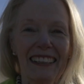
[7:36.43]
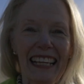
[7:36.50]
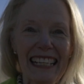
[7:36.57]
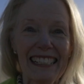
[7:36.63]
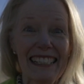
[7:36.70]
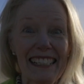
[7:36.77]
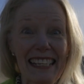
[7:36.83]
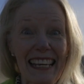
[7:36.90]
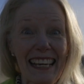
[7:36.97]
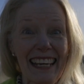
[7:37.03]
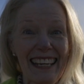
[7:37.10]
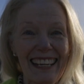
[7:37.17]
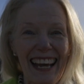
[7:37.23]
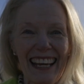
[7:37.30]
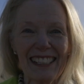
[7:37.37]
let's
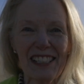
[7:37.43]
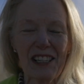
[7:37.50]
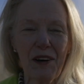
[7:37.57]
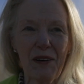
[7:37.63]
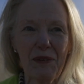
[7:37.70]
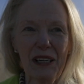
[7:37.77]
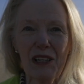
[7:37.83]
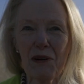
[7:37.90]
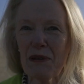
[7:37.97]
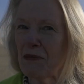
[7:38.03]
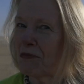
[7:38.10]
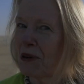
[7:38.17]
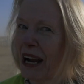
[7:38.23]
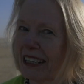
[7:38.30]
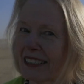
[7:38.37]
see. And so I went home
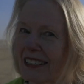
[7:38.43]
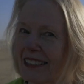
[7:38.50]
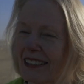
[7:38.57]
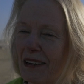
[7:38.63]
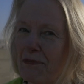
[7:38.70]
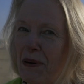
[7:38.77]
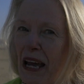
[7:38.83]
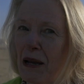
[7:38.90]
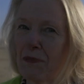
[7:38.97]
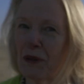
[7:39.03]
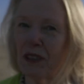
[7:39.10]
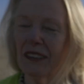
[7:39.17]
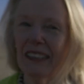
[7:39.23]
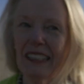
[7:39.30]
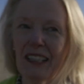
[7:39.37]
and practiced on
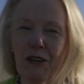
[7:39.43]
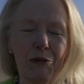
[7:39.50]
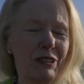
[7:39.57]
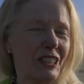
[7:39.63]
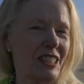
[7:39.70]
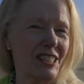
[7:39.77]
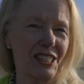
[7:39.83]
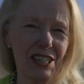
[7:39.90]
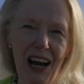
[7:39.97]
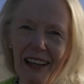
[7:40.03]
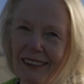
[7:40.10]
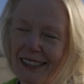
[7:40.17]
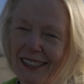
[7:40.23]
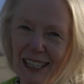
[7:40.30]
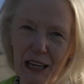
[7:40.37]
paper, which is
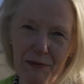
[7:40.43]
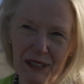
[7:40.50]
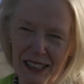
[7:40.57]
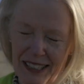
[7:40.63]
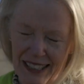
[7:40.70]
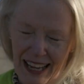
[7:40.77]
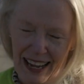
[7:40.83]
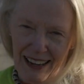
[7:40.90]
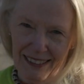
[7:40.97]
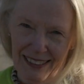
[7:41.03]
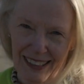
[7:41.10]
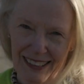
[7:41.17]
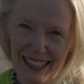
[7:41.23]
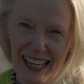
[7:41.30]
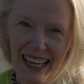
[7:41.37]
not the same as
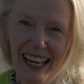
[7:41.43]
sand.